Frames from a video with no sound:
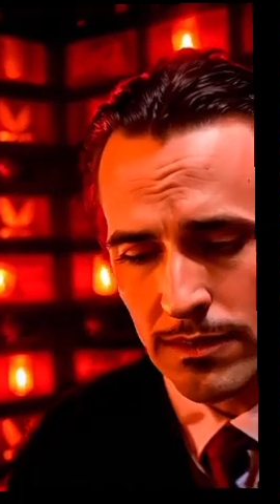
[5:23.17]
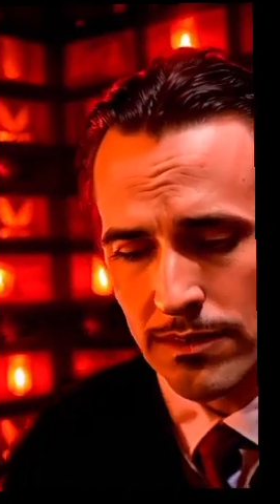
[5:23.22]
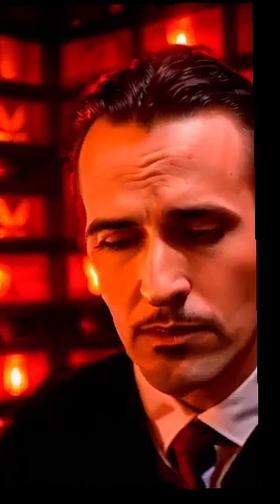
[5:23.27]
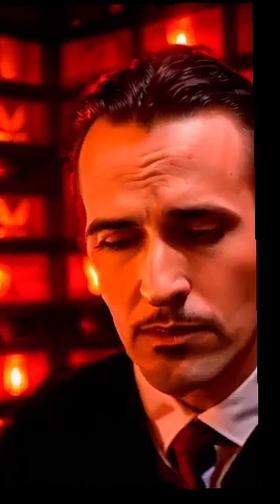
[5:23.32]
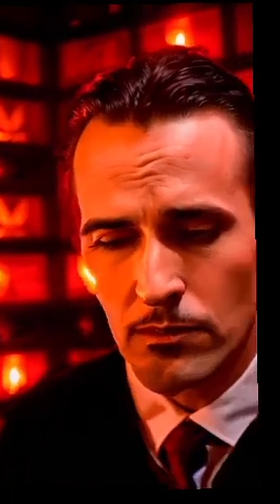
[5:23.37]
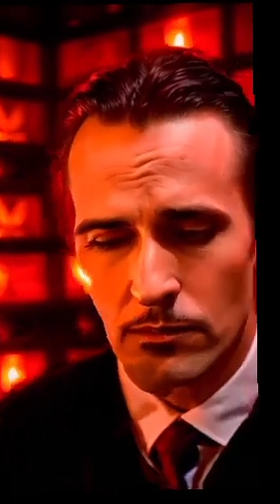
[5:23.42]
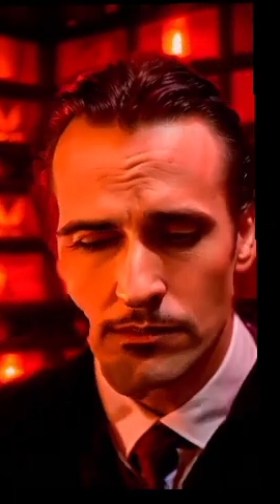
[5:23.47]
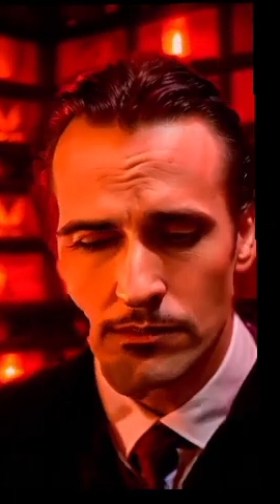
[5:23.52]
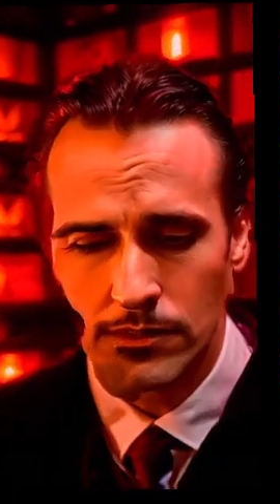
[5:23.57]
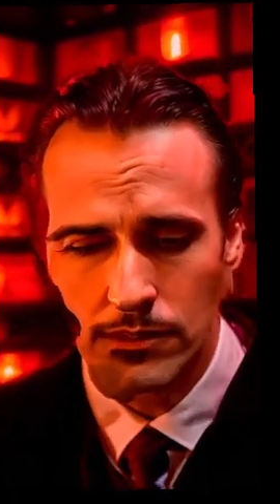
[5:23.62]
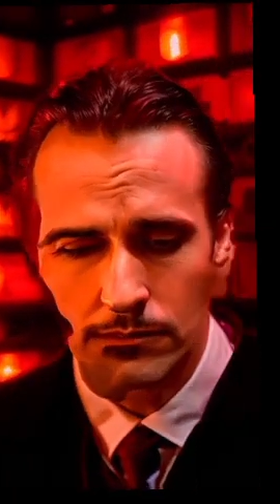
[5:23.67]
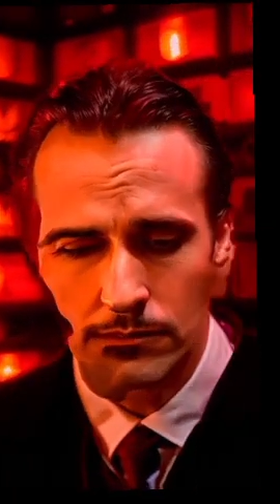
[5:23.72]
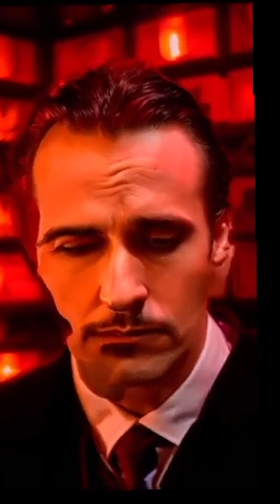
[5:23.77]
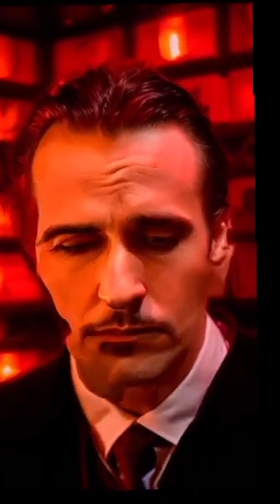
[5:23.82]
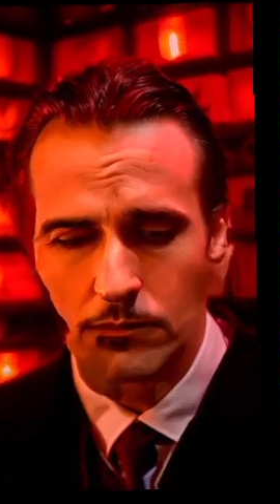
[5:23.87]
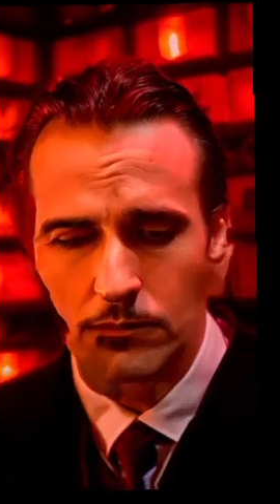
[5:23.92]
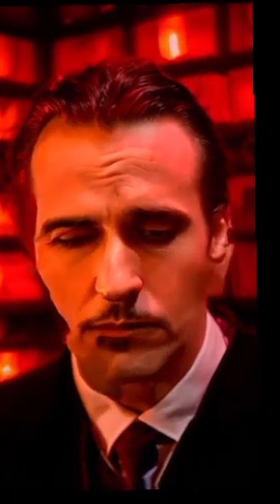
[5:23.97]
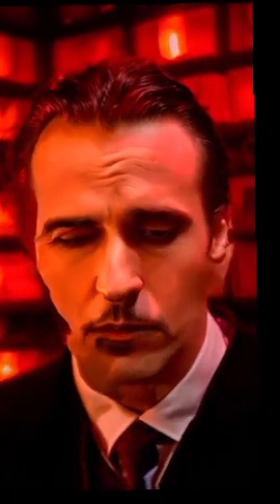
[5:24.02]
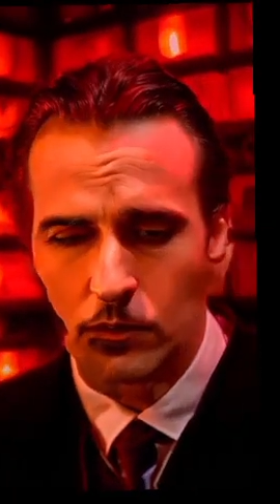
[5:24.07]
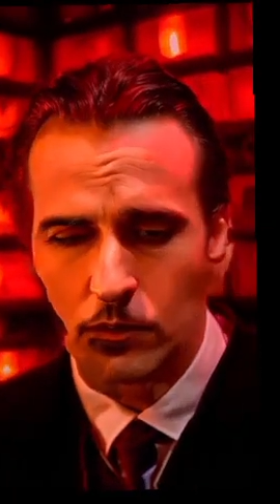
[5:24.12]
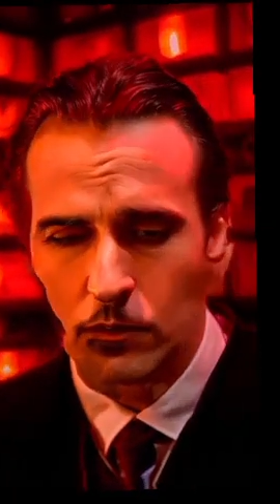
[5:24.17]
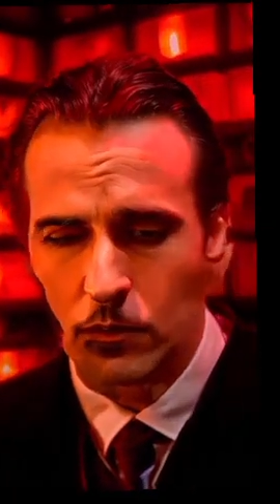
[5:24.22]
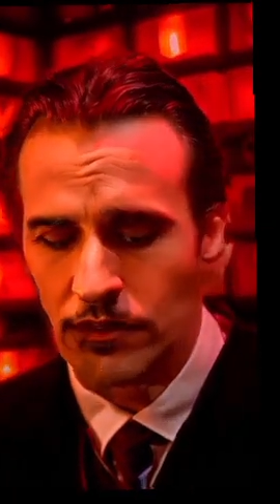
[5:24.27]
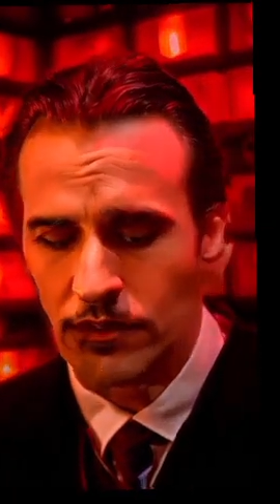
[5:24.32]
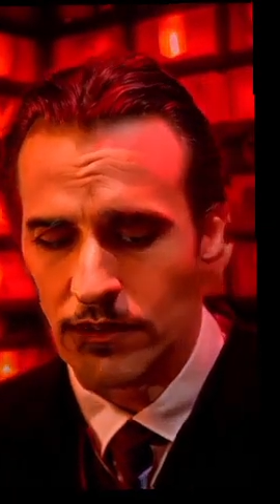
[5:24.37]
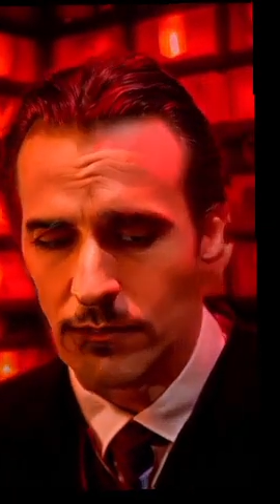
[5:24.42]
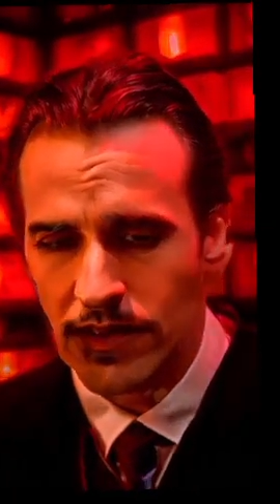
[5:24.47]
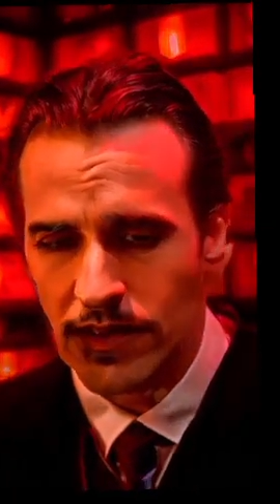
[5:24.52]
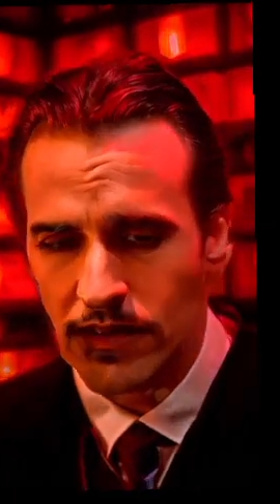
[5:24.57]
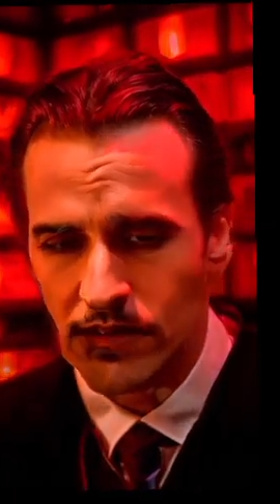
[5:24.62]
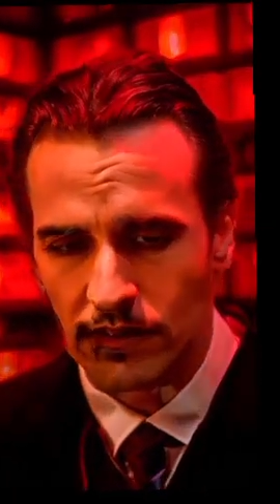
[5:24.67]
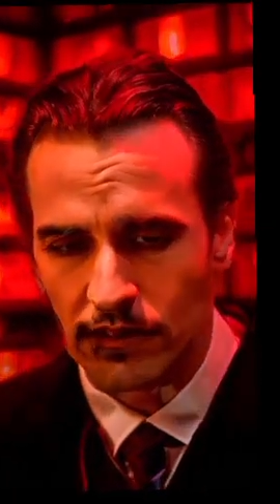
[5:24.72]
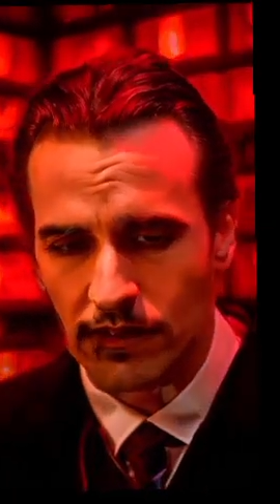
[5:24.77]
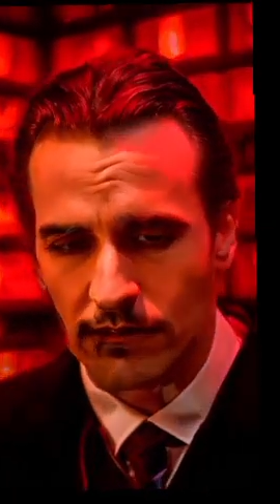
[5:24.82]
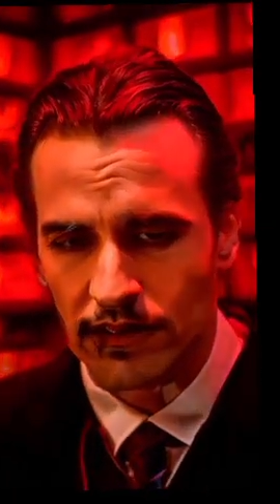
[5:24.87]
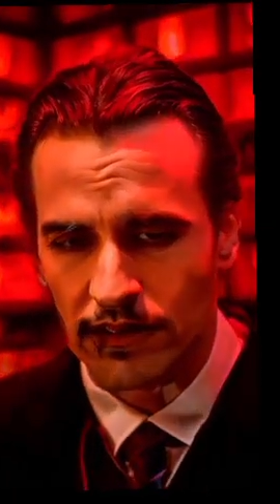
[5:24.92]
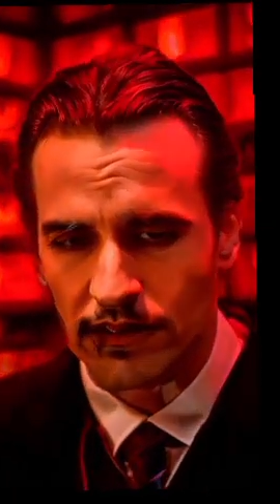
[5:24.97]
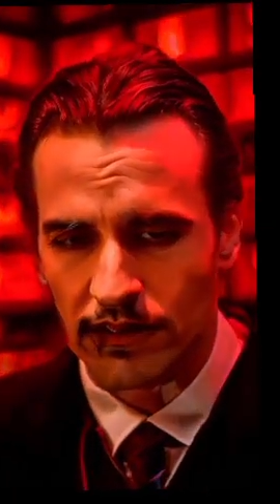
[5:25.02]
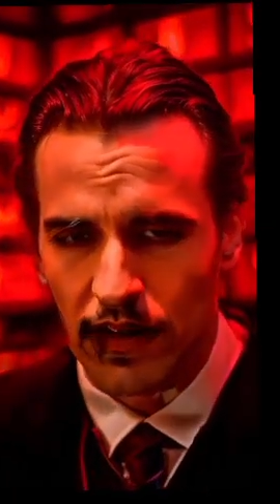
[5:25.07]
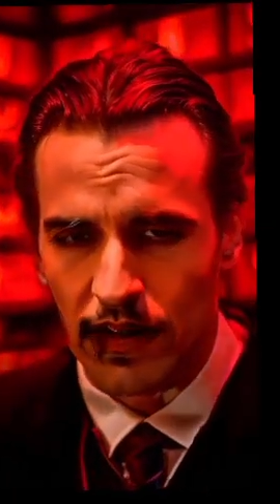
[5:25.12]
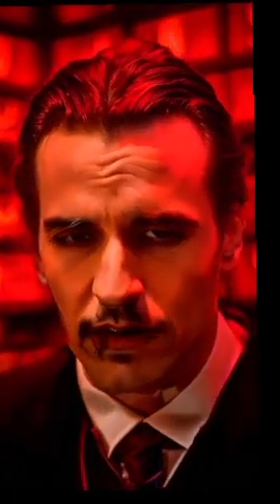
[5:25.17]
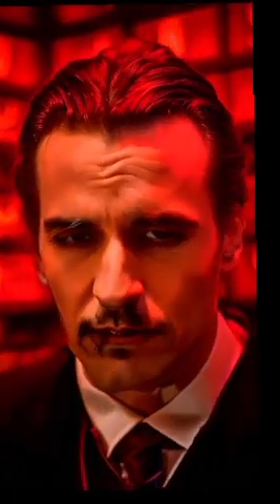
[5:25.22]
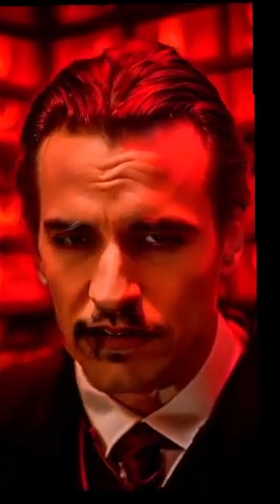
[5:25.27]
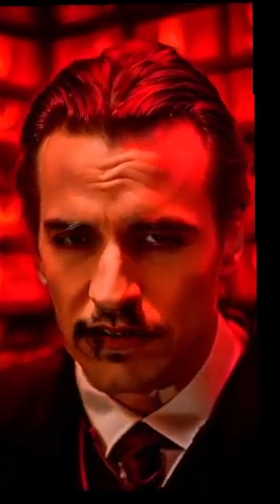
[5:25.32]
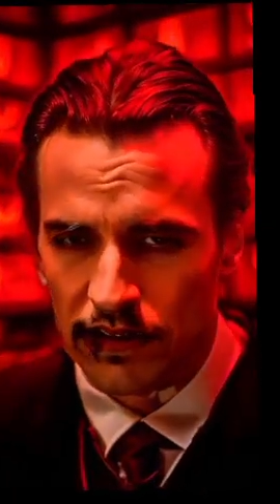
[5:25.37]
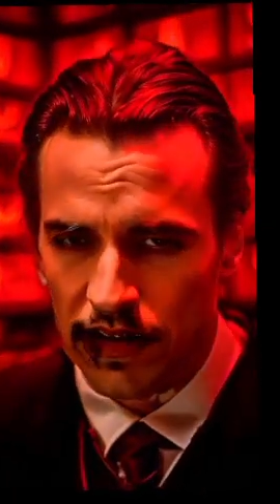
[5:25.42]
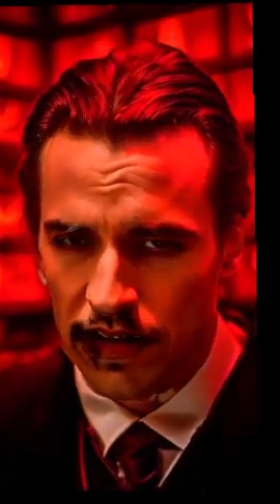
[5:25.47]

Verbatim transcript: If Arsenal can't win it, then I would like to see